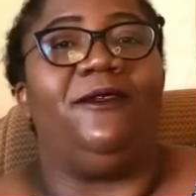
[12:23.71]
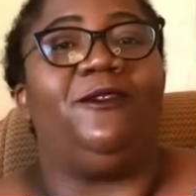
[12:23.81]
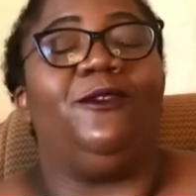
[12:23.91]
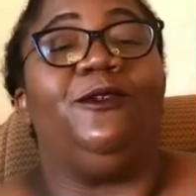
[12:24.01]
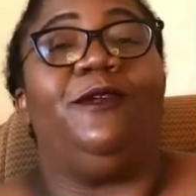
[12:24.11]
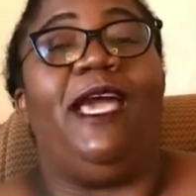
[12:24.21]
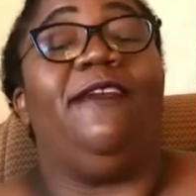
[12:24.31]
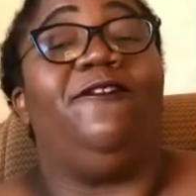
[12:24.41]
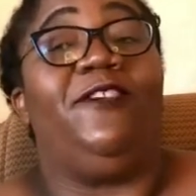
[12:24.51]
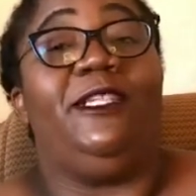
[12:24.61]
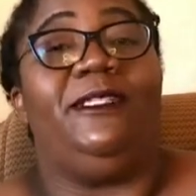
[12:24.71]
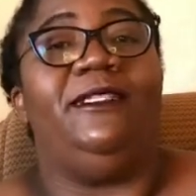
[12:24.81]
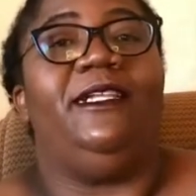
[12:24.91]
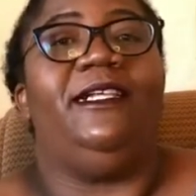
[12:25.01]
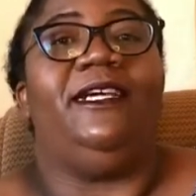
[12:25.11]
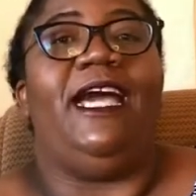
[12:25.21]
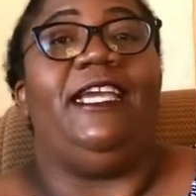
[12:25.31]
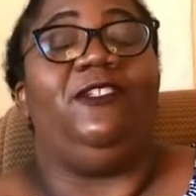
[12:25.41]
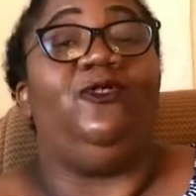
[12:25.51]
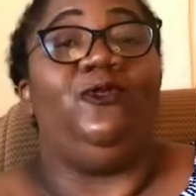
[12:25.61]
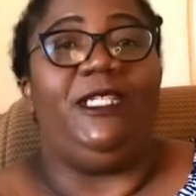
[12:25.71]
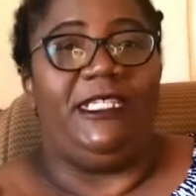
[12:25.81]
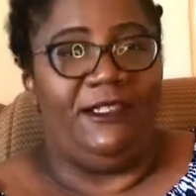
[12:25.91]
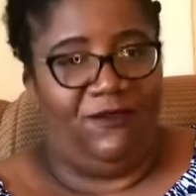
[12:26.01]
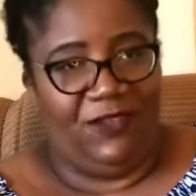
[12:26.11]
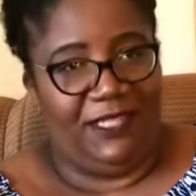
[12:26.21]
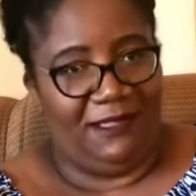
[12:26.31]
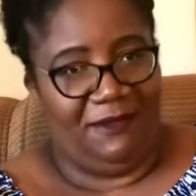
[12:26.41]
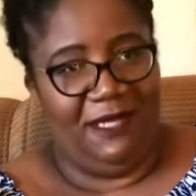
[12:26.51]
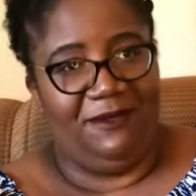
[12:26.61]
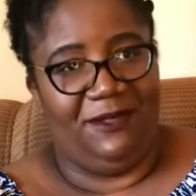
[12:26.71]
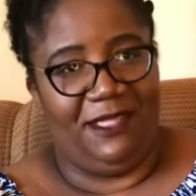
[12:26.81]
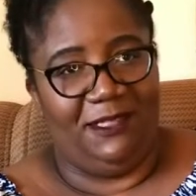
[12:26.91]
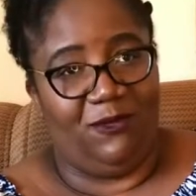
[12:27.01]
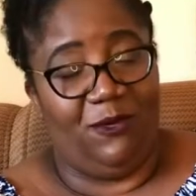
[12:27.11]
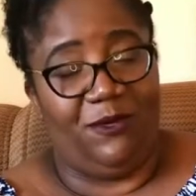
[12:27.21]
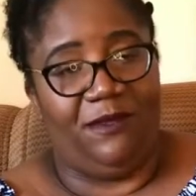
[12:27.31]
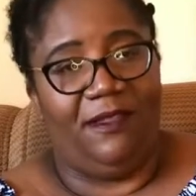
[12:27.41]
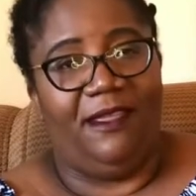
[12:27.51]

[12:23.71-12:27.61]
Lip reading: although I feel I do interfere sometimes with his growth,